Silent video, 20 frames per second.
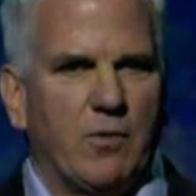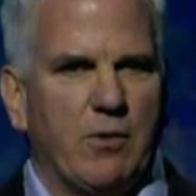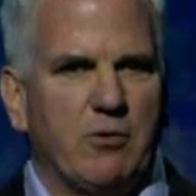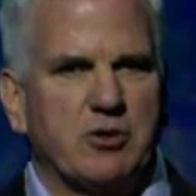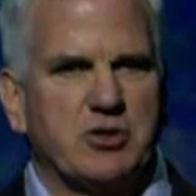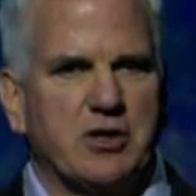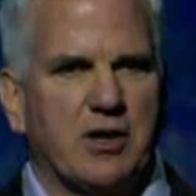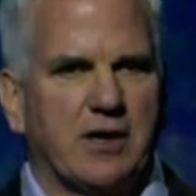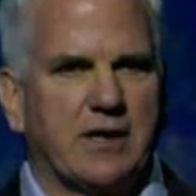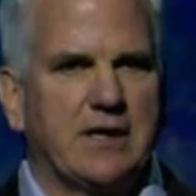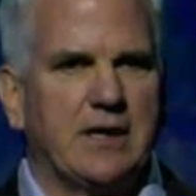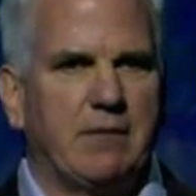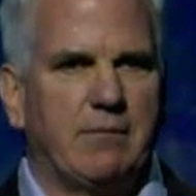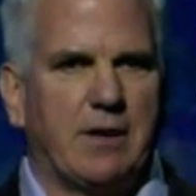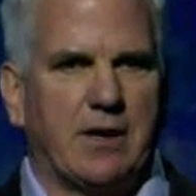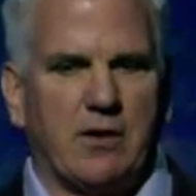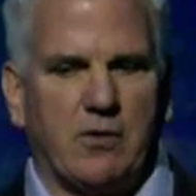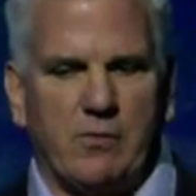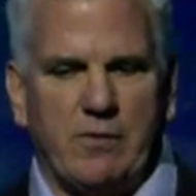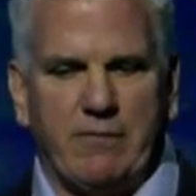we were talking
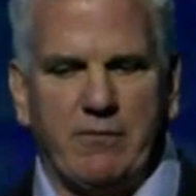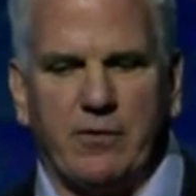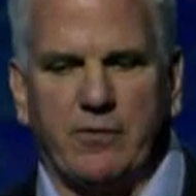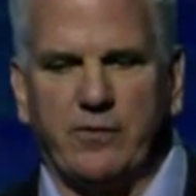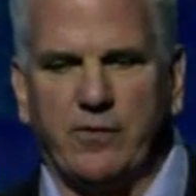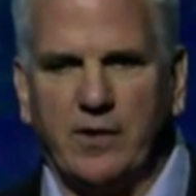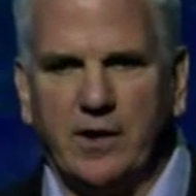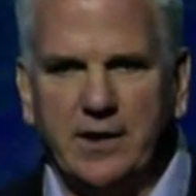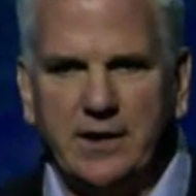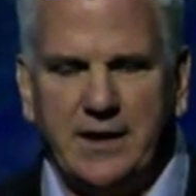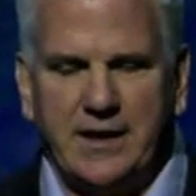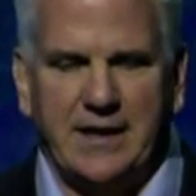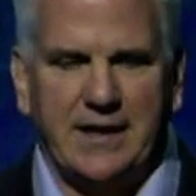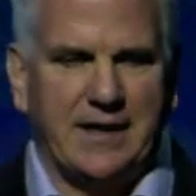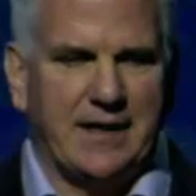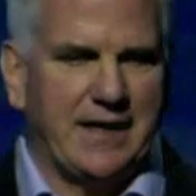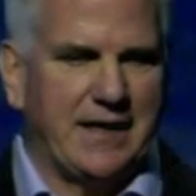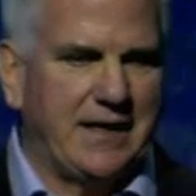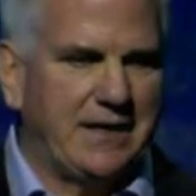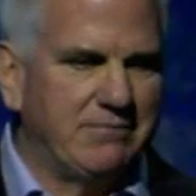about a riverfront,
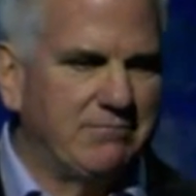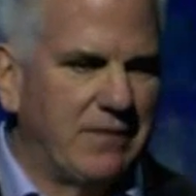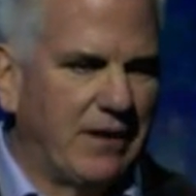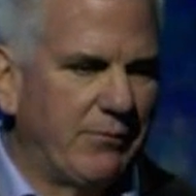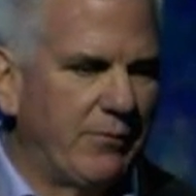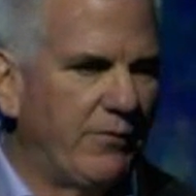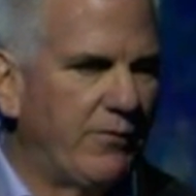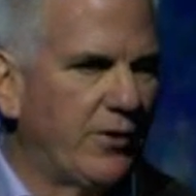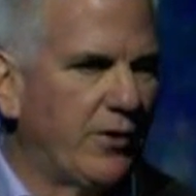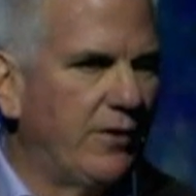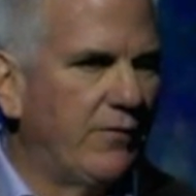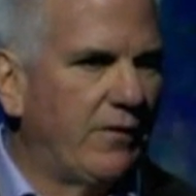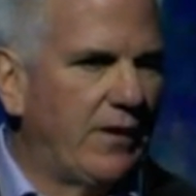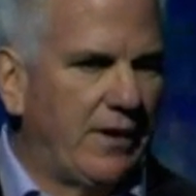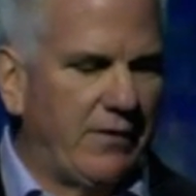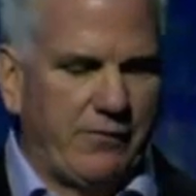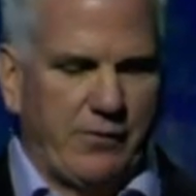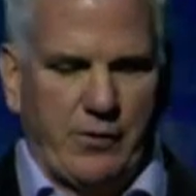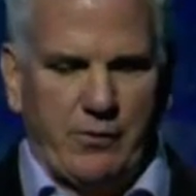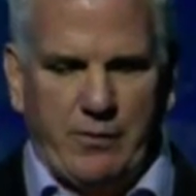and I've been very
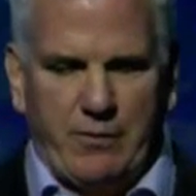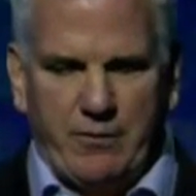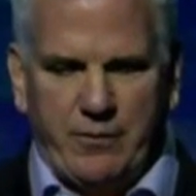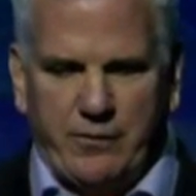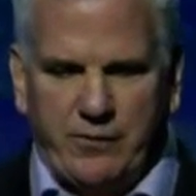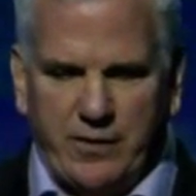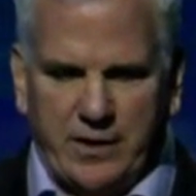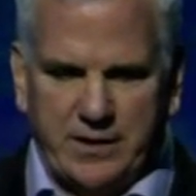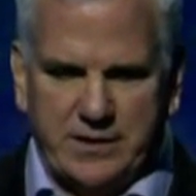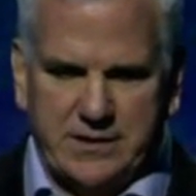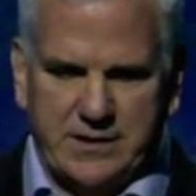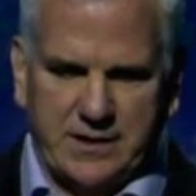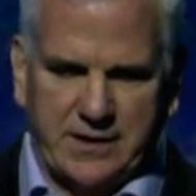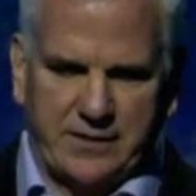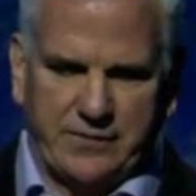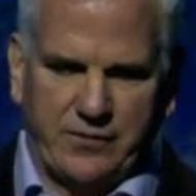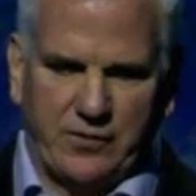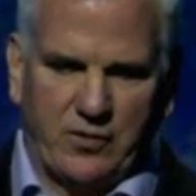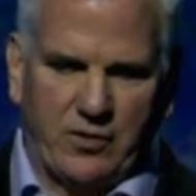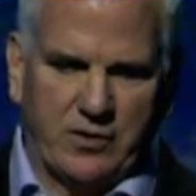involved with the riverfront
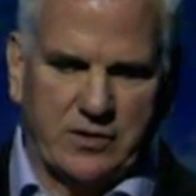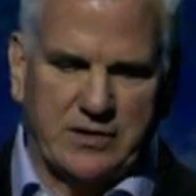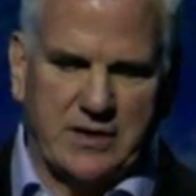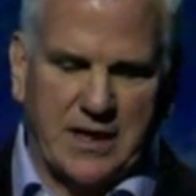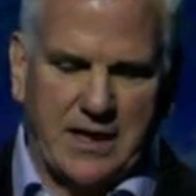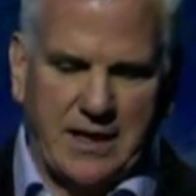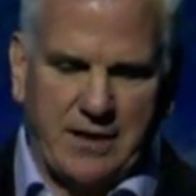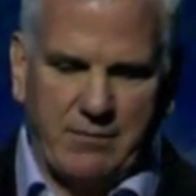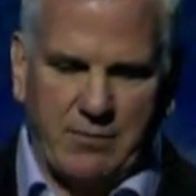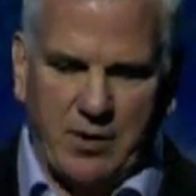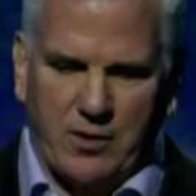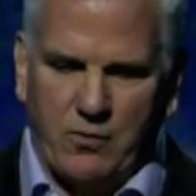for a long time.